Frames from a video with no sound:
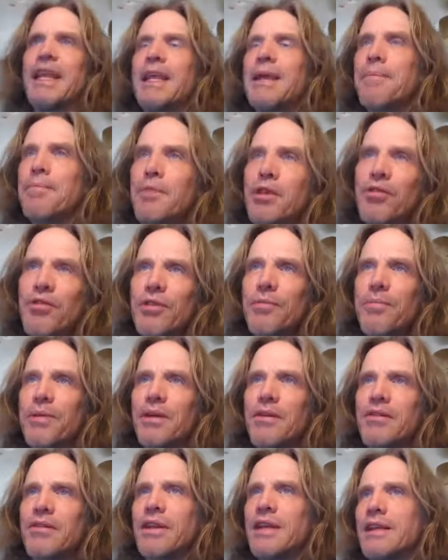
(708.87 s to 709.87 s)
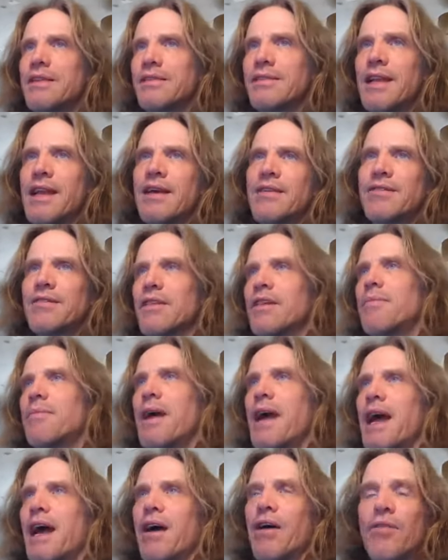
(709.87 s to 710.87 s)
immutability is now
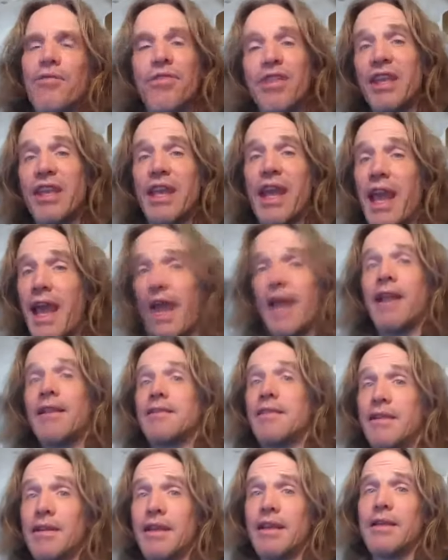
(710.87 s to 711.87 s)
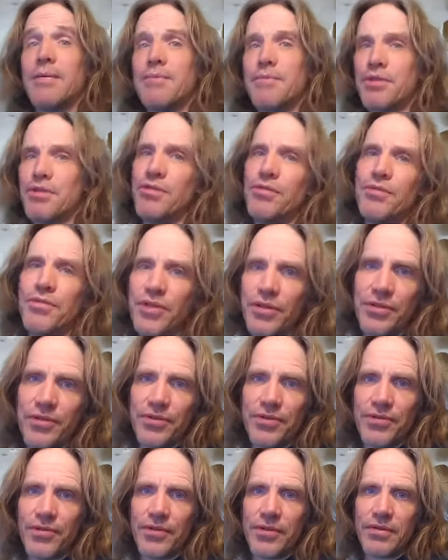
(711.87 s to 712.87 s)
somehow the antonym to
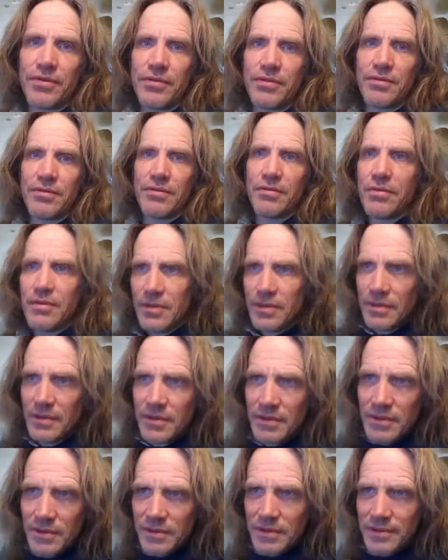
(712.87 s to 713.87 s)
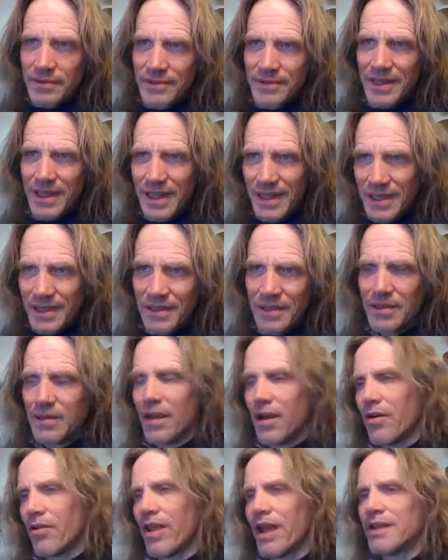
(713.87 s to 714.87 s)
useful. Huh?
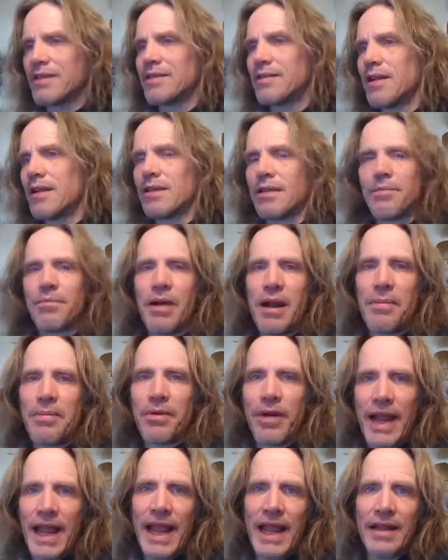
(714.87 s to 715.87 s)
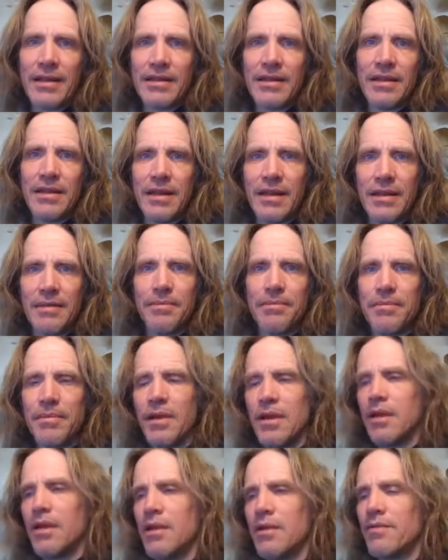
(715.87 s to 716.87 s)
No, that's not the proper antonym.
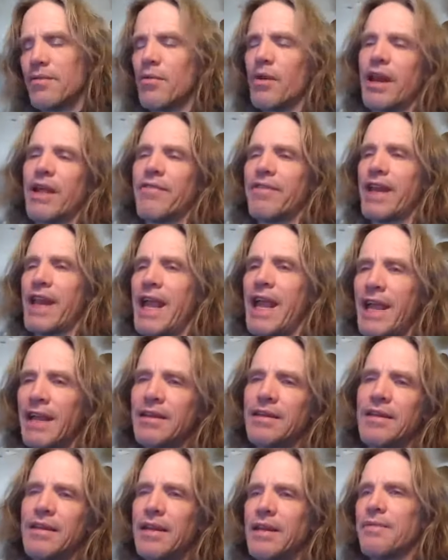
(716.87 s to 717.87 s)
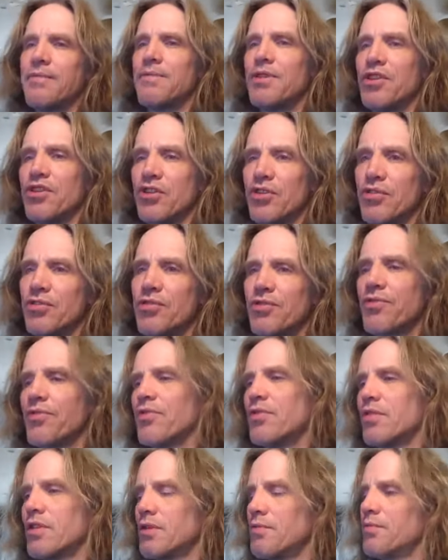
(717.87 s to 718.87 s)
If you want to have an antonym to
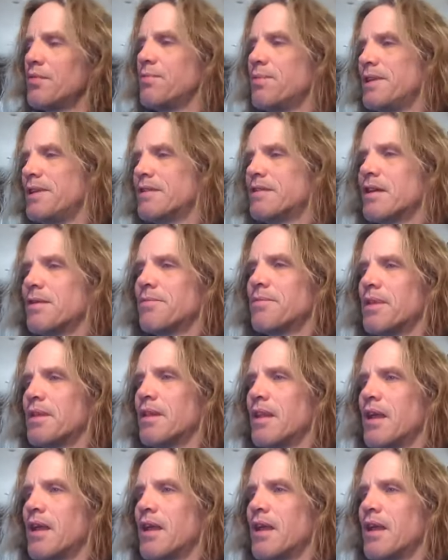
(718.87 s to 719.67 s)
useful, it would be something